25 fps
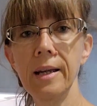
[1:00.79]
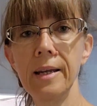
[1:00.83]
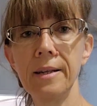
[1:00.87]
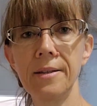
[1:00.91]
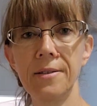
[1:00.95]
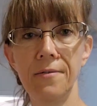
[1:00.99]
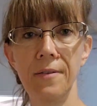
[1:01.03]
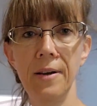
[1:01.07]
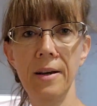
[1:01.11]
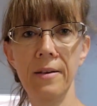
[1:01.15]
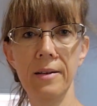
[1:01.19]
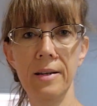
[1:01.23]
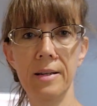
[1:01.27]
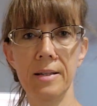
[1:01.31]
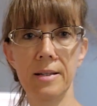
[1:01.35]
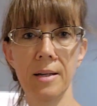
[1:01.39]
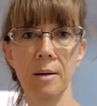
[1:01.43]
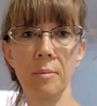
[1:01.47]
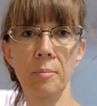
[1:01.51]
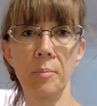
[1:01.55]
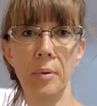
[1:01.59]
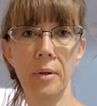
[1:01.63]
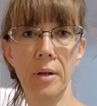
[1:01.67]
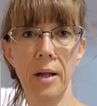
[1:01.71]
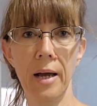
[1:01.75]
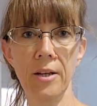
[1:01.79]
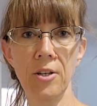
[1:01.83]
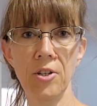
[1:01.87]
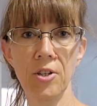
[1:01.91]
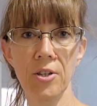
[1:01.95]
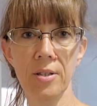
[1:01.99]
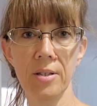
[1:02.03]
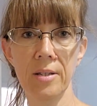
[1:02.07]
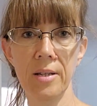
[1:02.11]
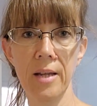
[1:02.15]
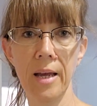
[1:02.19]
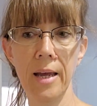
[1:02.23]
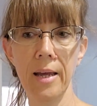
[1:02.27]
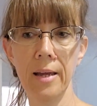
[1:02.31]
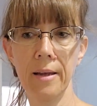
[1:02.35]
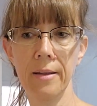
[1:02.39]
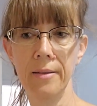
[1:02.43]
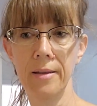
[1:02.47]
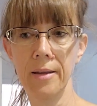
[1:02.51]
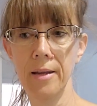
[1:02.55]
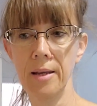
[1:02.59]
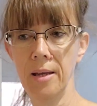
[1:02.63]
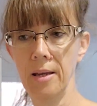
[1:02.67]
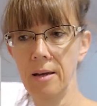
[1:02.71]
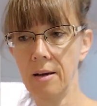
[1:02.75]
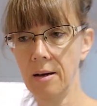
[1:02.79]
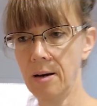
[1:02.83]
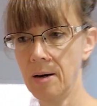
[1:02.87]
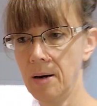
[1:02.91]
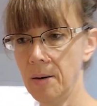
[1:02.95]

it's very simple. I just take the